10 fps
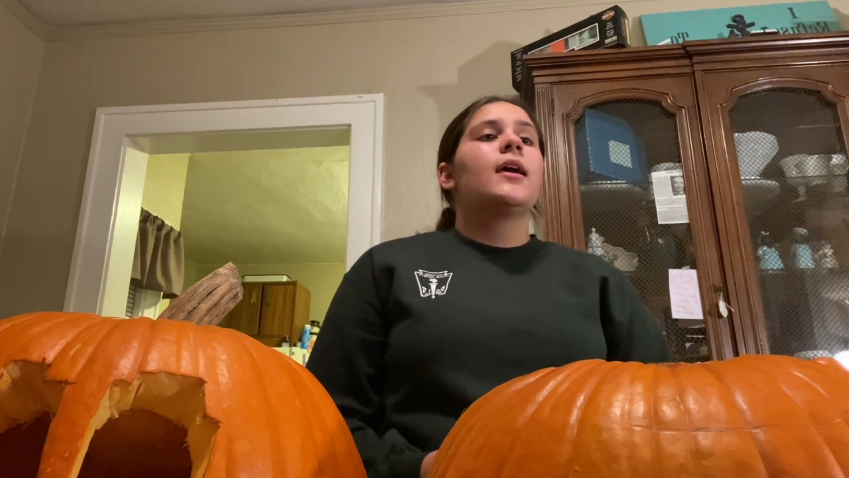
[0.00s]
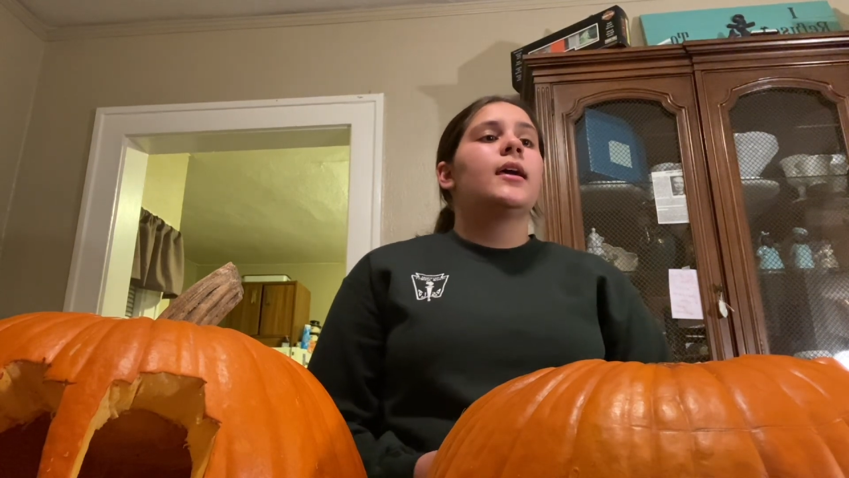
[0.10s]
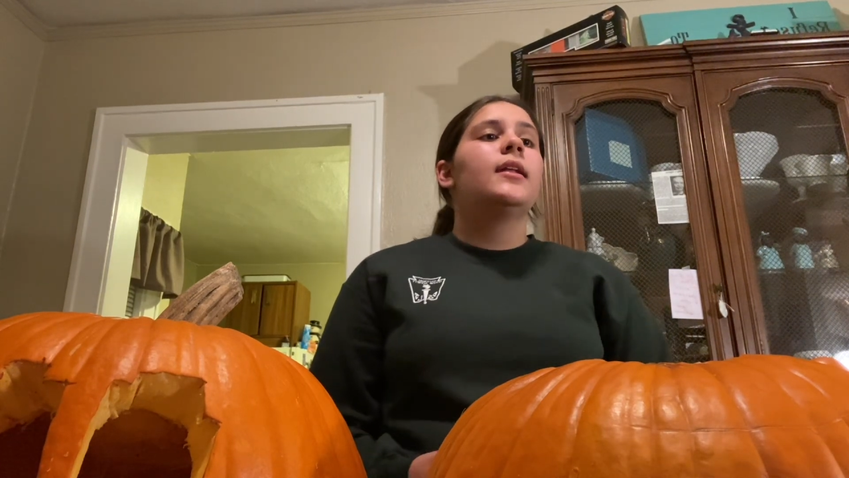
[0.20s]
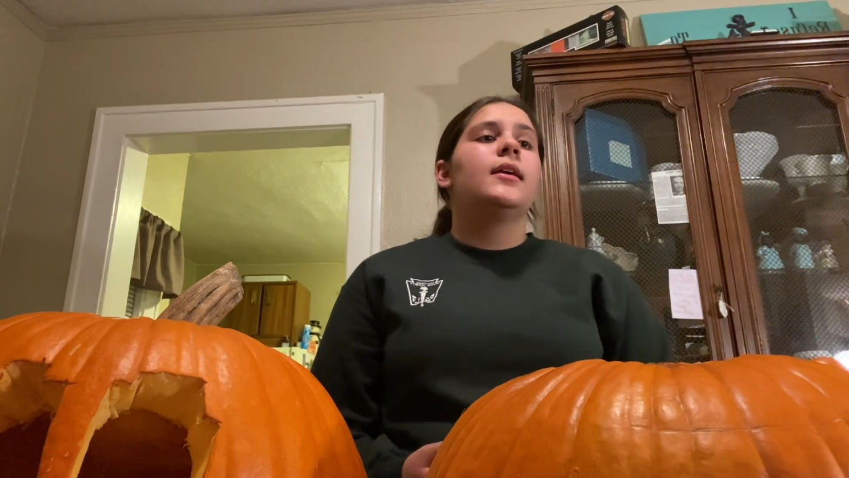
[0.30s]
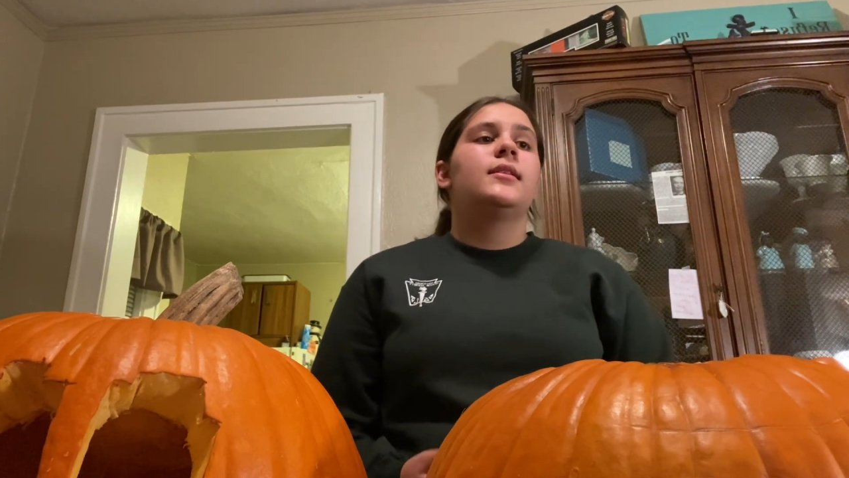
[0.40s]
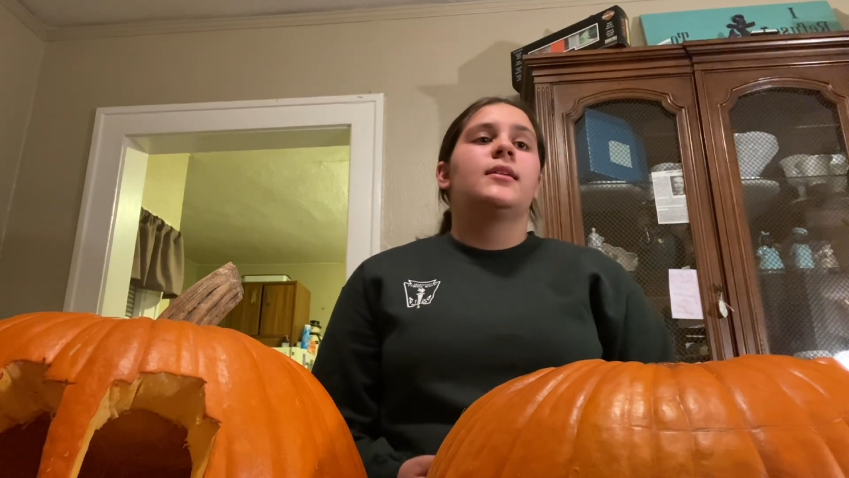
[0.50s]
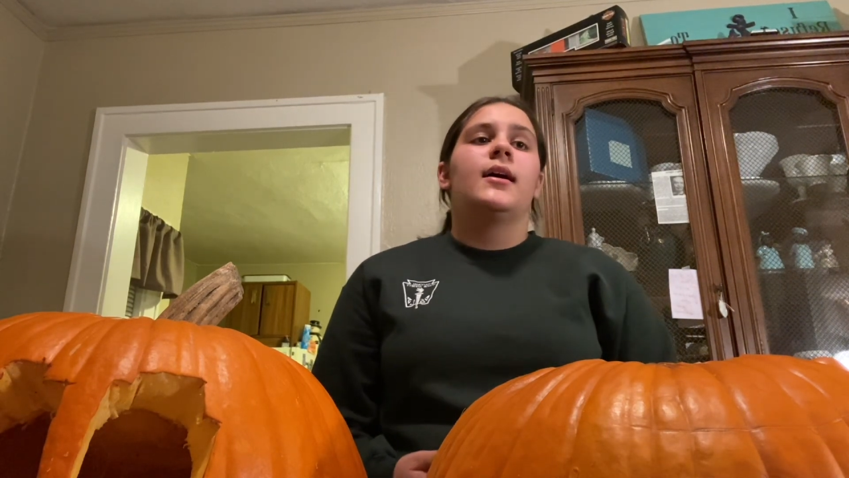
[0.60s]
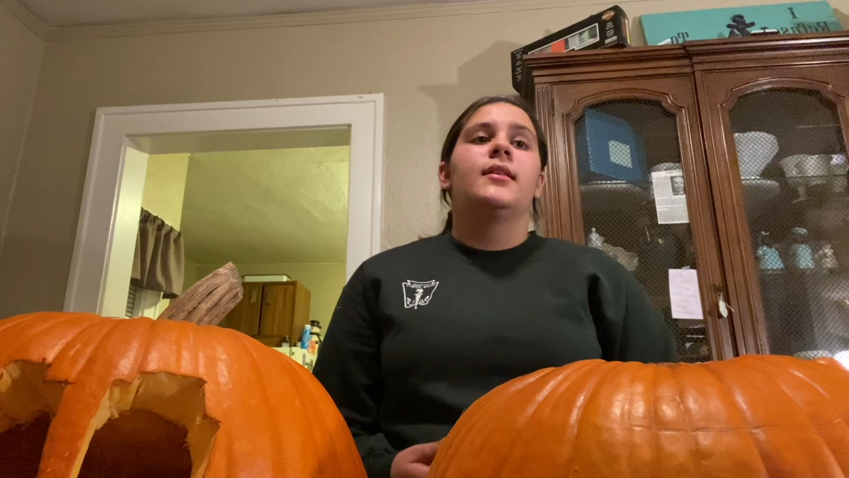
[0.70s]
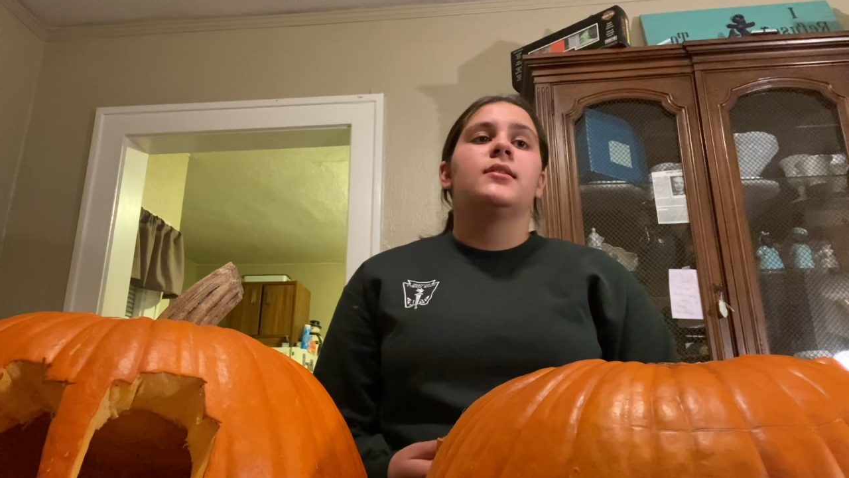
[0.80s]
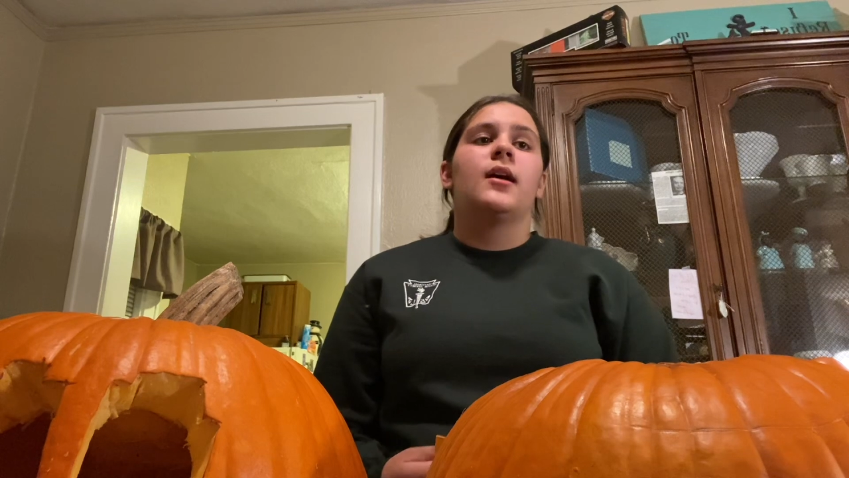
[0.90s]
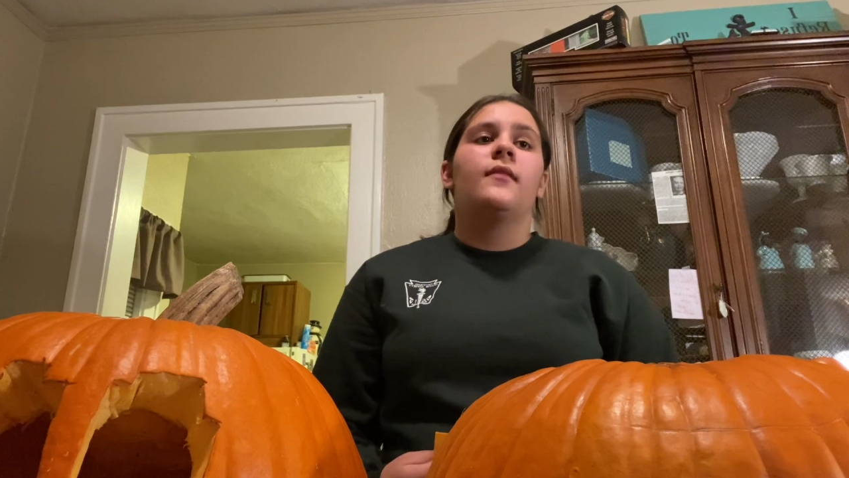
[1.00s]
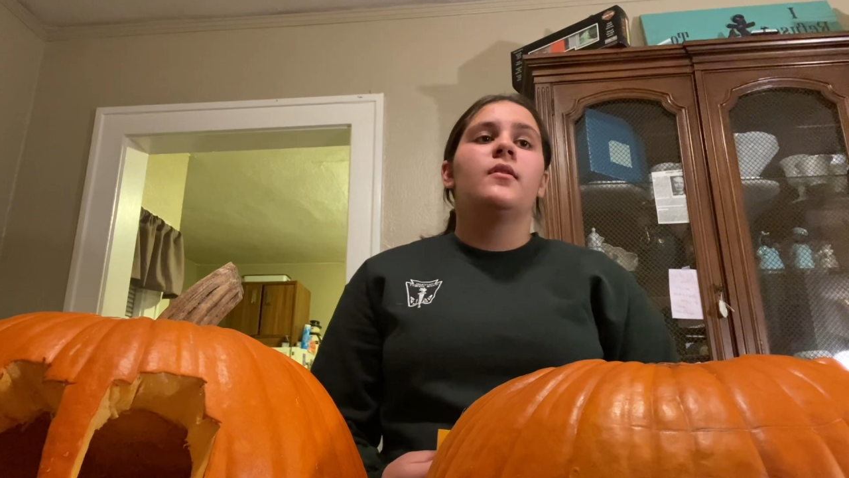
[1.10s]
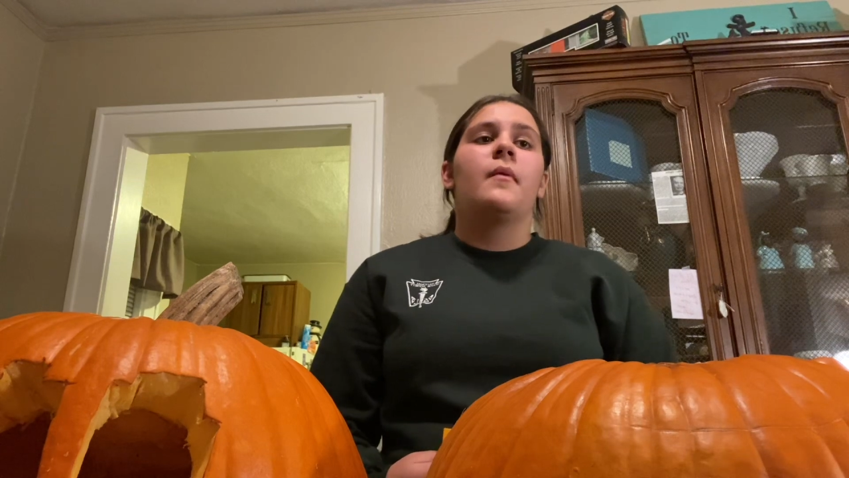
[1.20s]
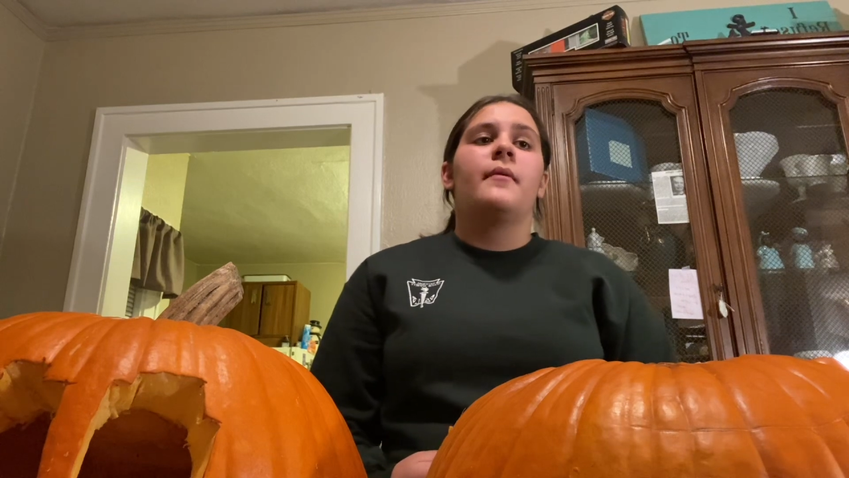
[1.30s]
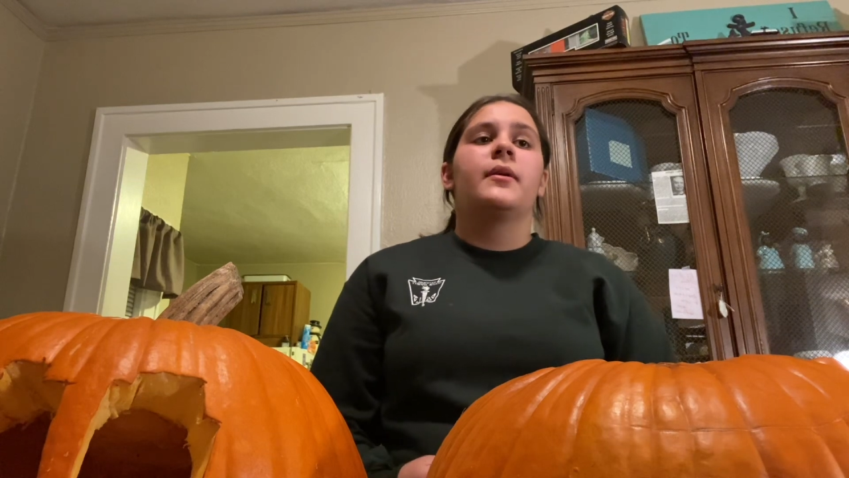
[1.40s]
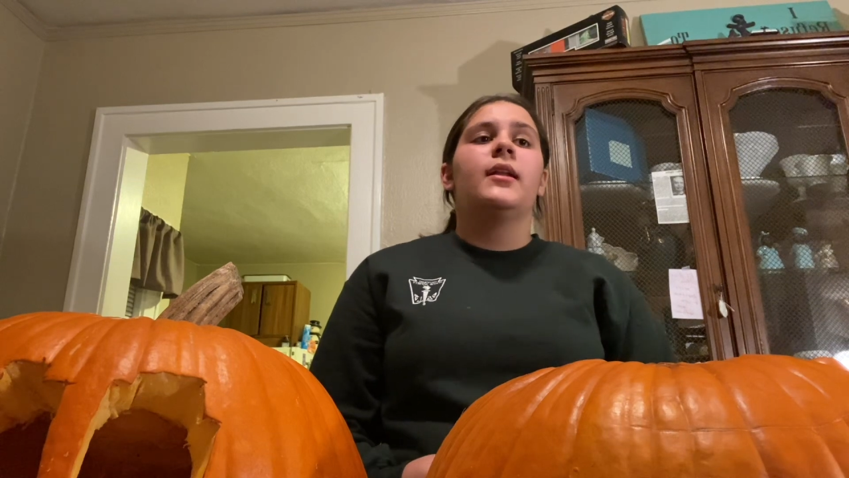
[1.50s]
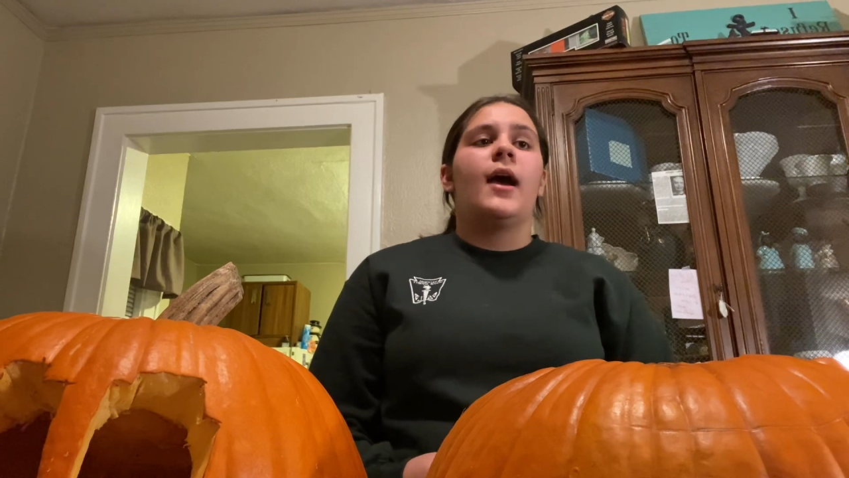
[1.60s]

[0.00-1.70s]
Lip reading: and insides of the pumpkin